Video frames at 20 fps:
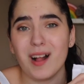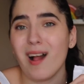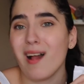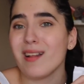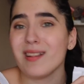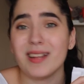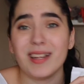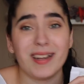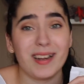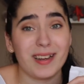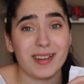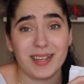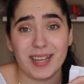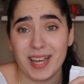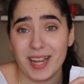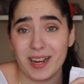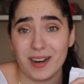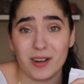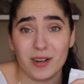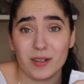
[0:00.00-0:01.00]
I didn't
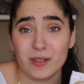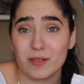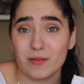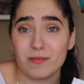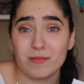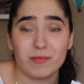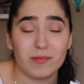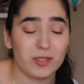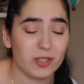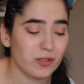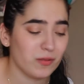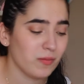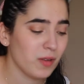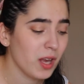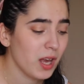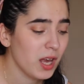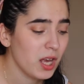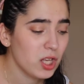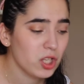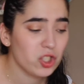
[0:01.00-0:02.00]
care to
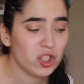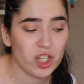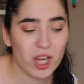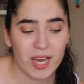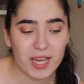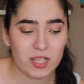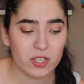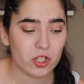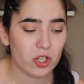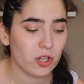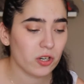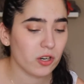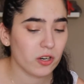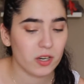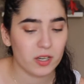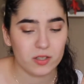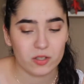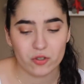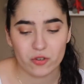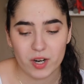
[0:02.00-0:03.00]
change her
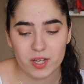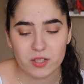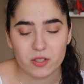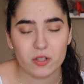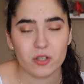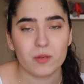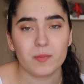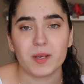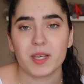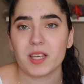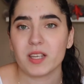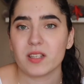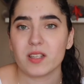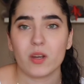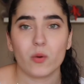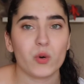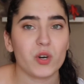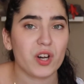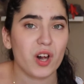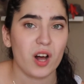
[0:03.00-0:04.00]
and dress her because
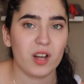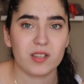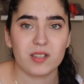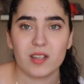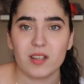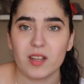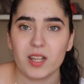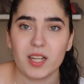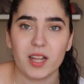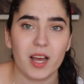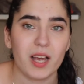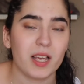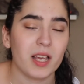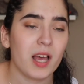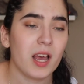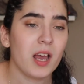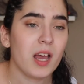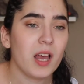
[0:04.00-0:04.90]
they were constantly like